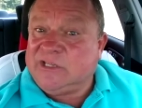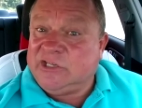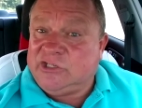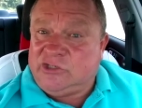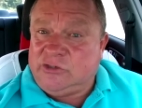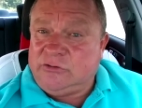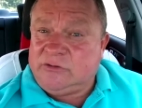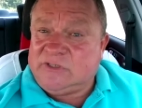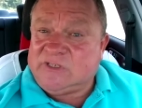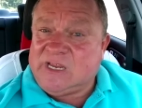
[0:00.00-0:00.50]

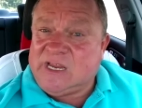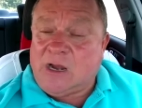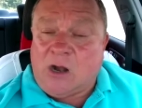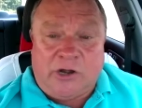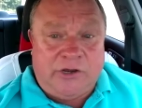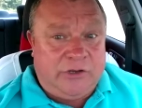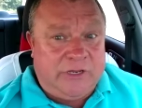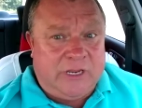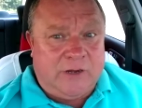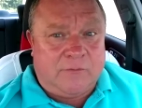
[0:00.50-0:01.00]
Did you say?
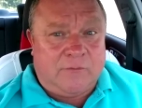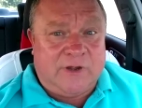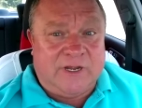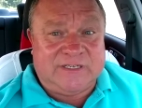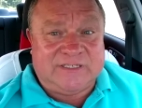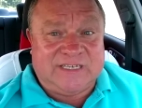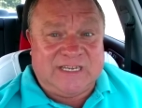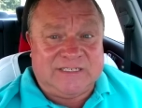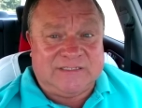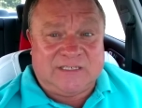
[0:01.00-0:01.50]
Are you getting ready
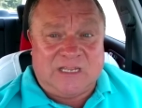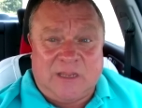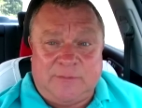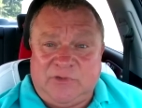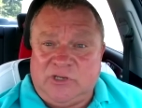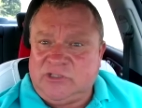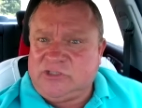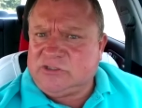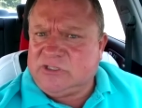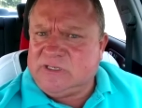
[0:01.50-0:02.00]
to say
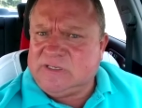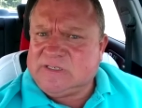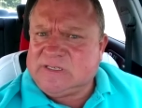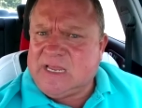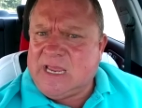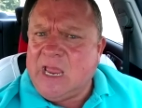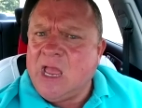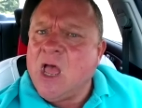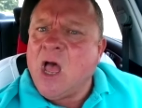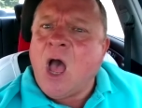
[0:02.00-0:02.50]
something you shouldn't
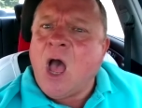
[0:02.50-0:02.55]
say?